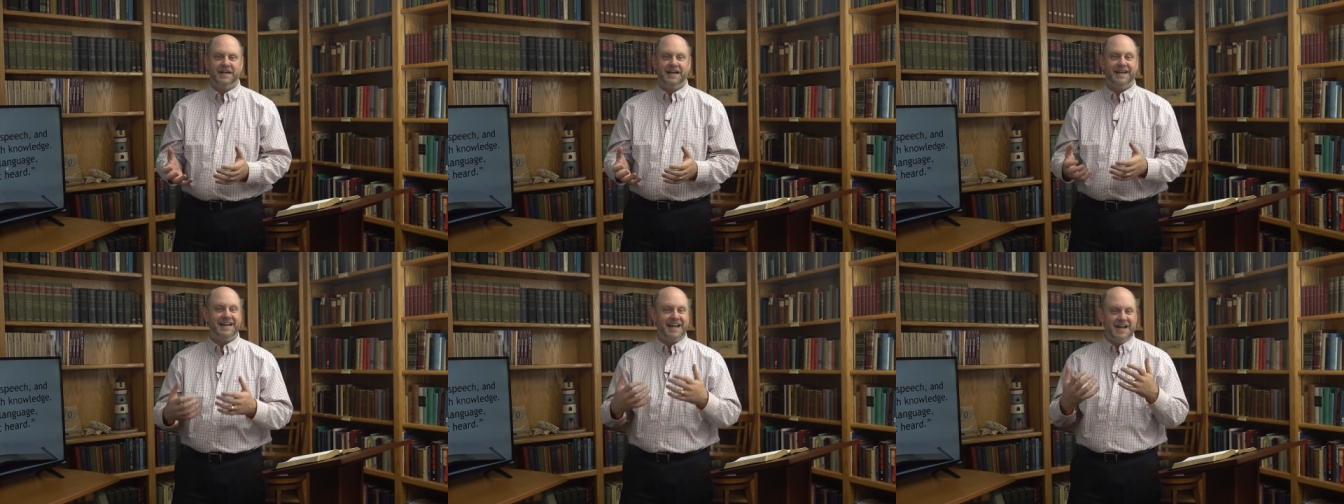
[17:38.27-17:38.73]

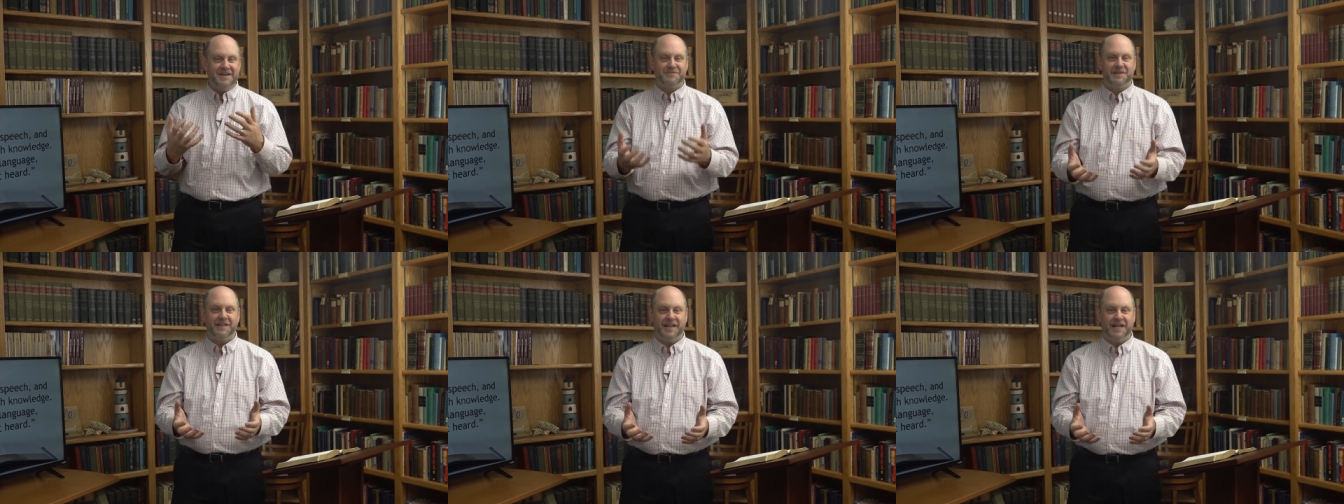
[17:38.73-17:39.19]
in
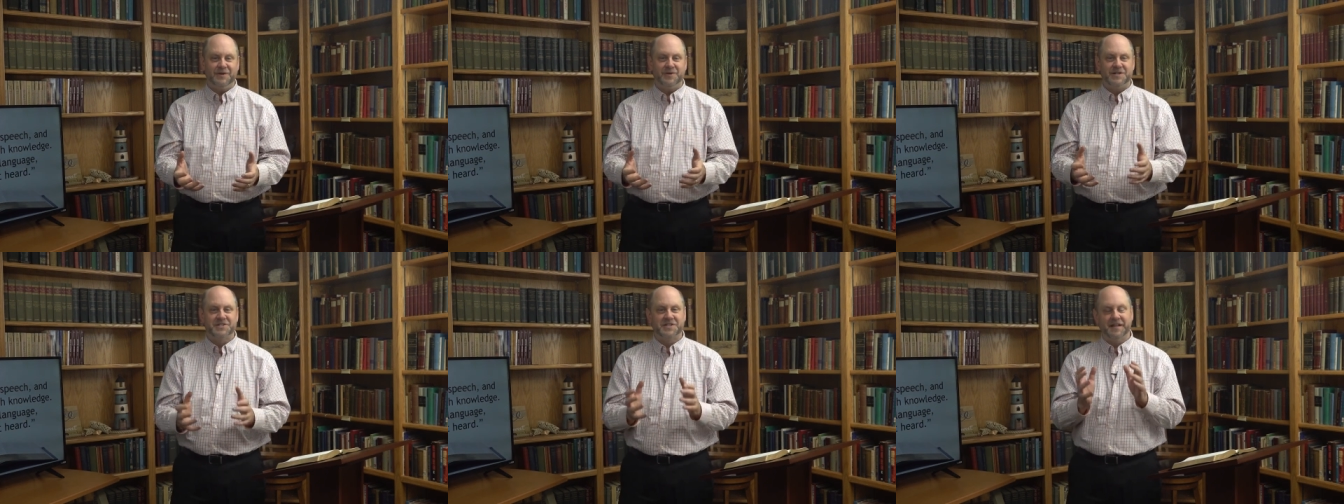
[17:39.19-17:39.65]
every
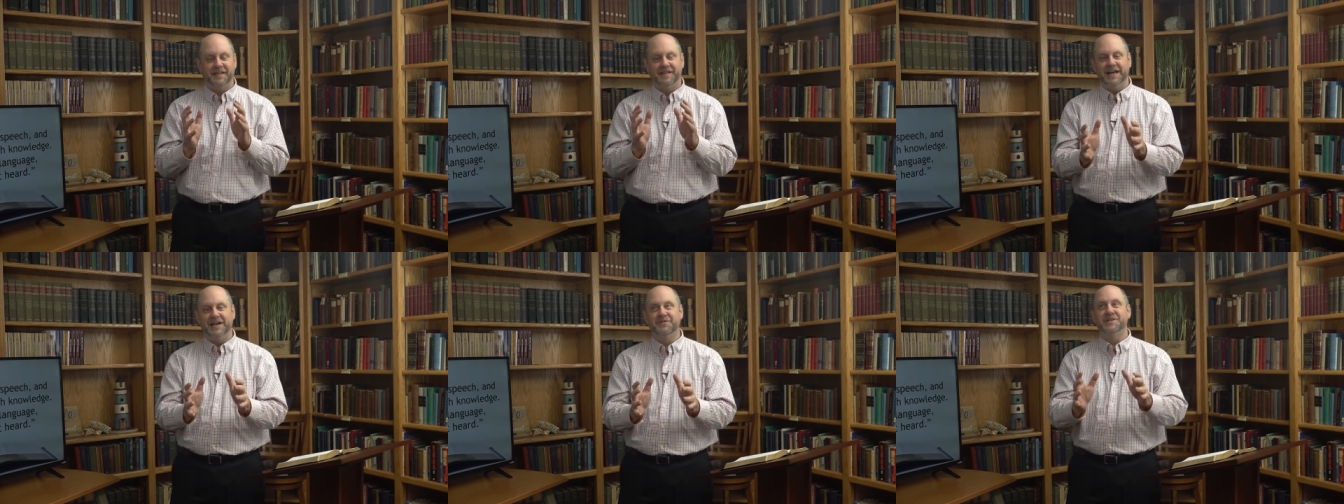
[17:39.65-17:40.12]
language, the
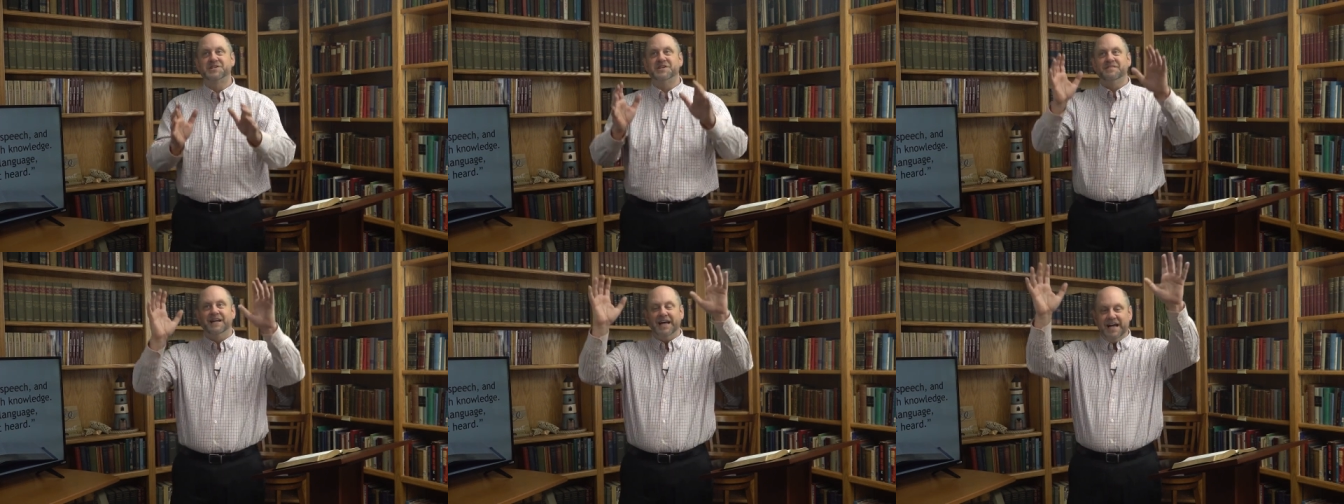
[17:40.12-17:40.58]
language
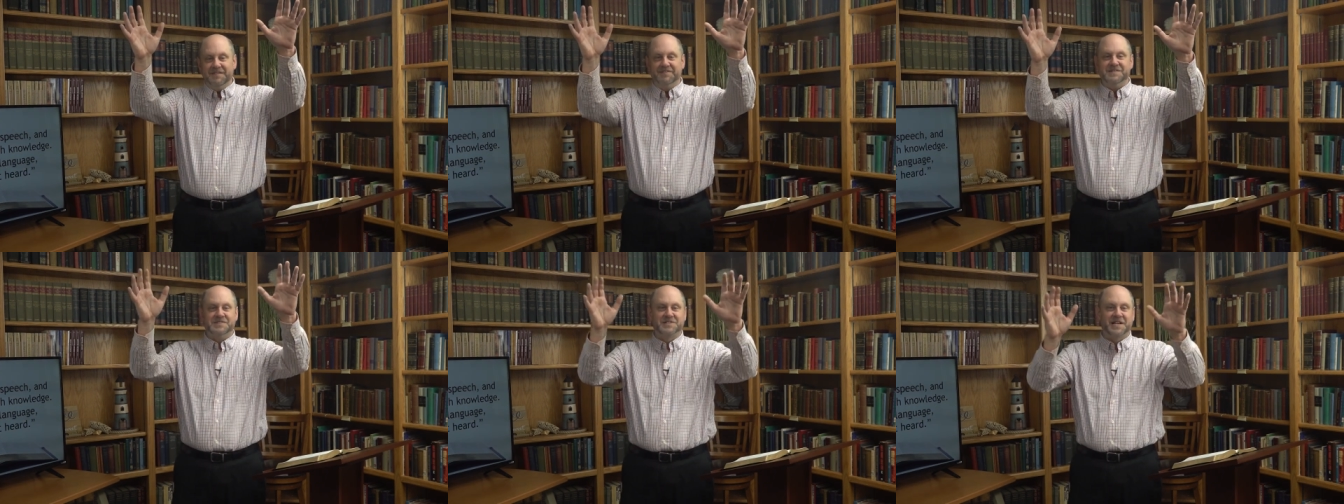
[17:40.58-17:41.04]
of the
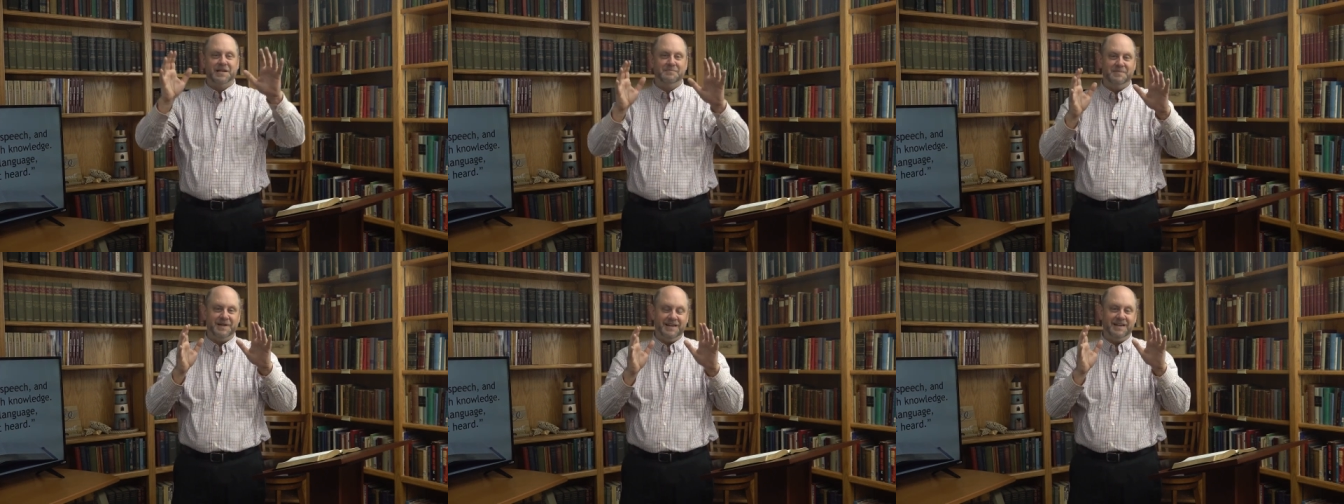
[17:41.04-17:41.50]
heavens
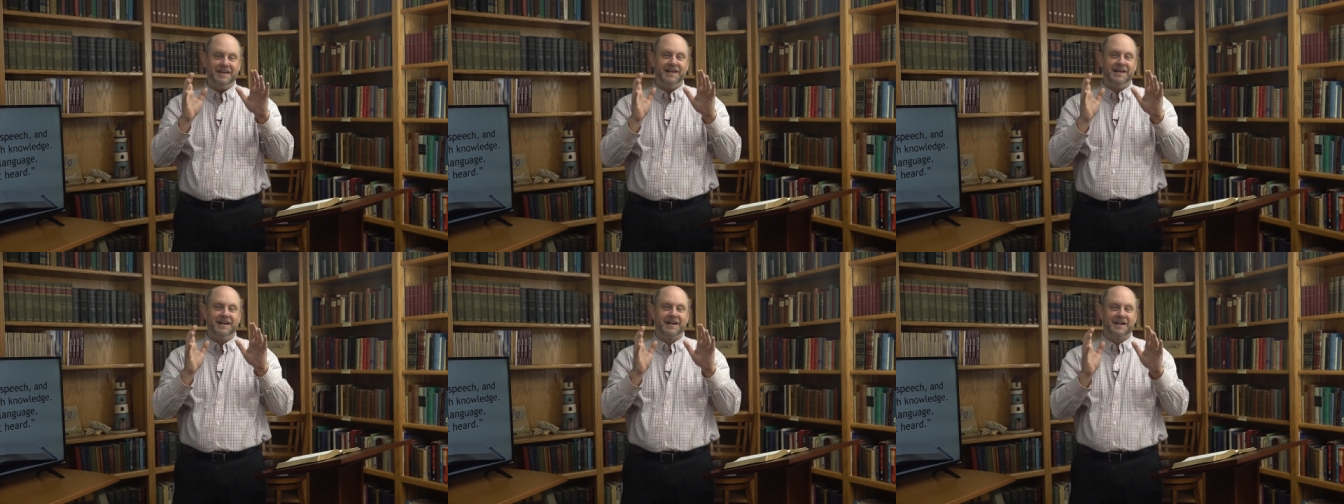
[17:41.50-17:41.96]
can be
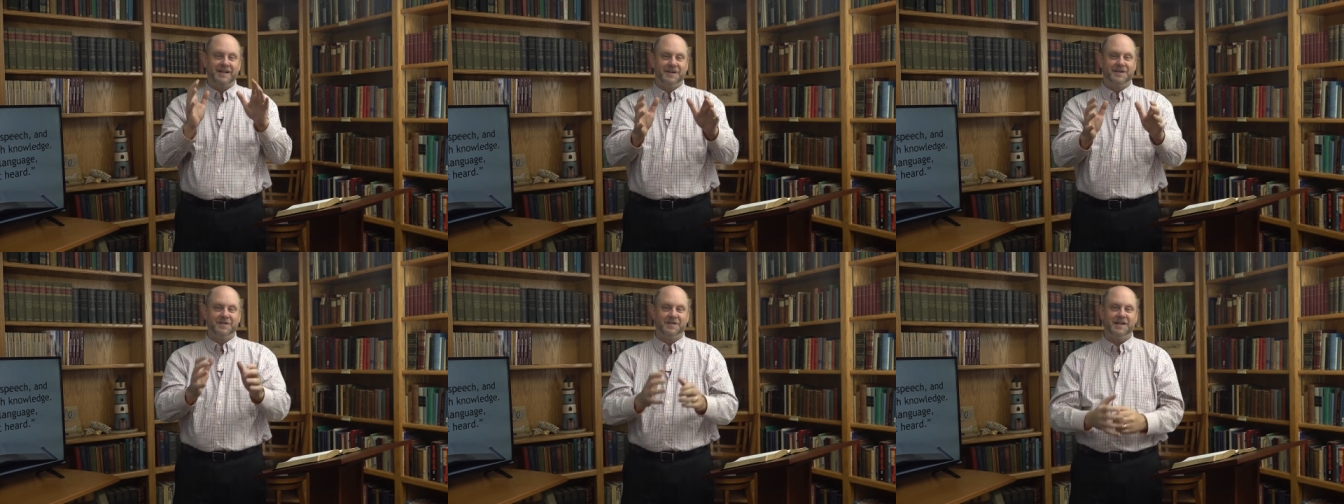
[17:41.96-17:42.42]

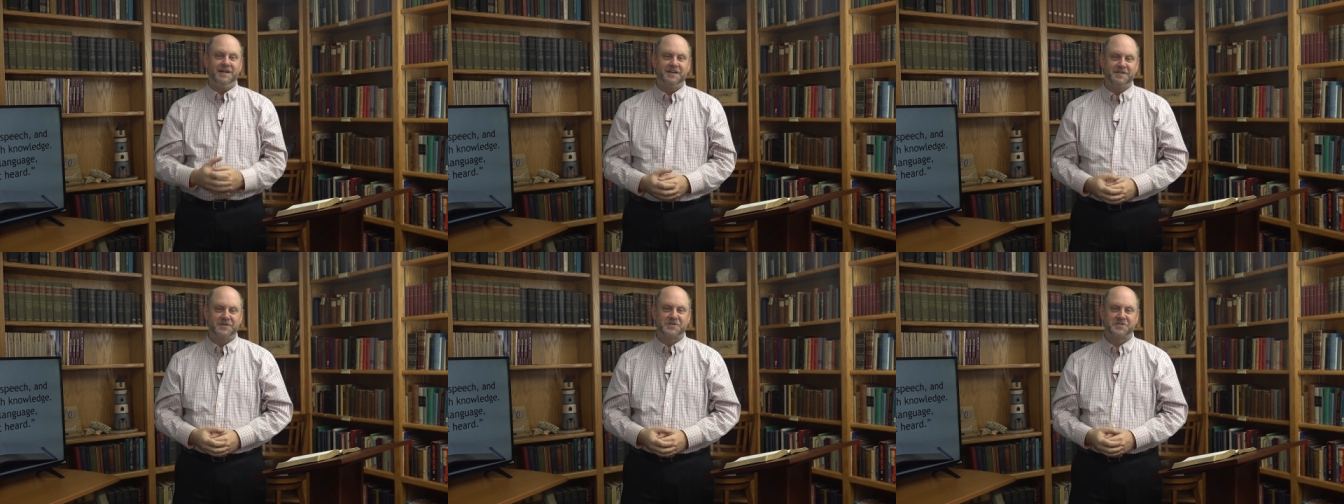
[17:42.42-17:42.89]
clearly
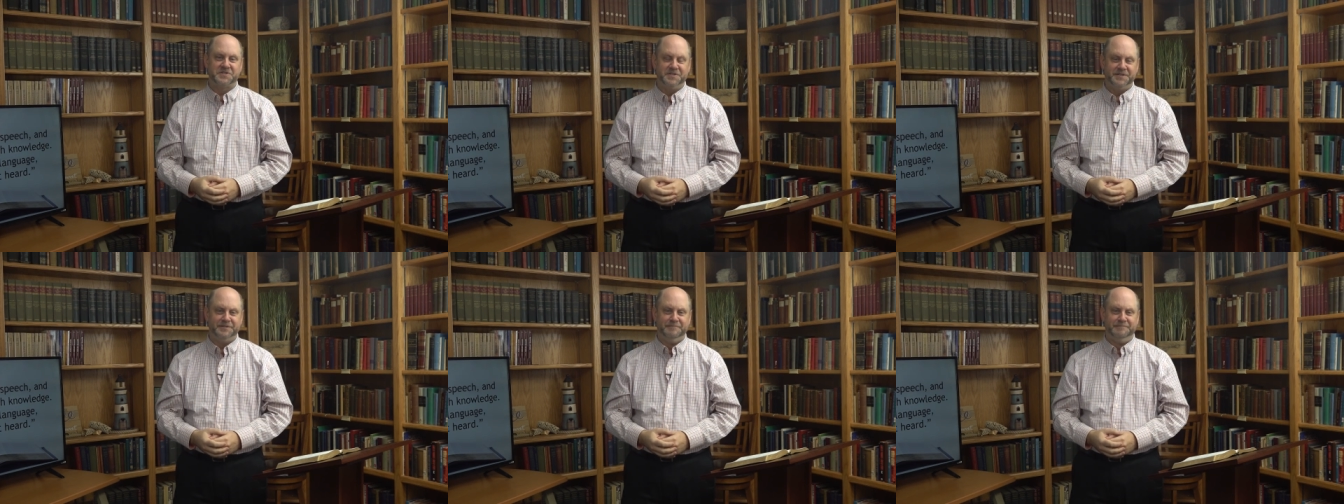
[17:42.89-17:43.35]

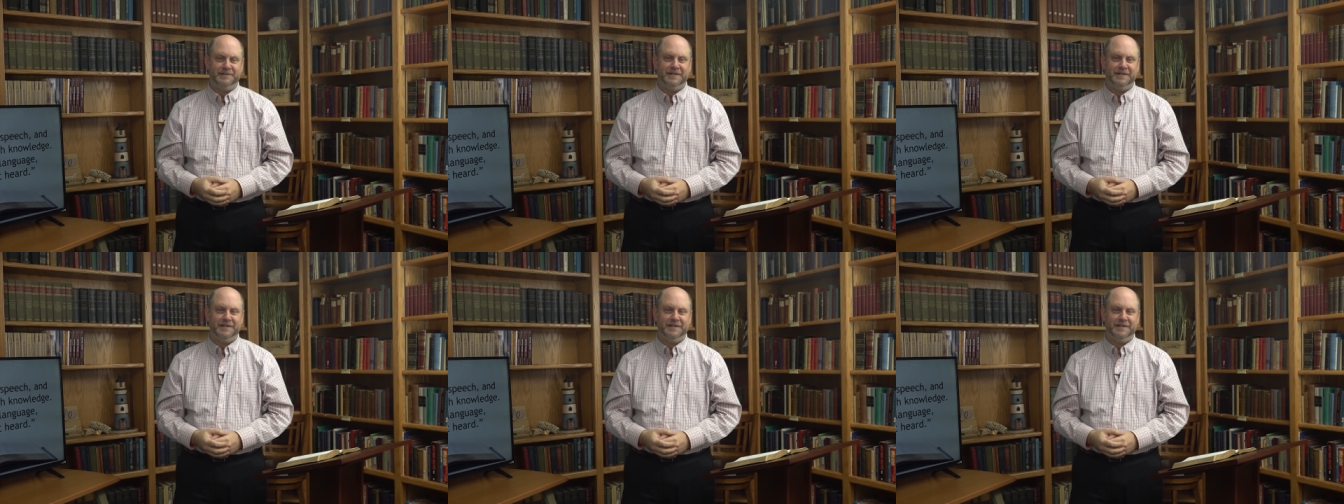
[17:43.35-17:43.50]
understood.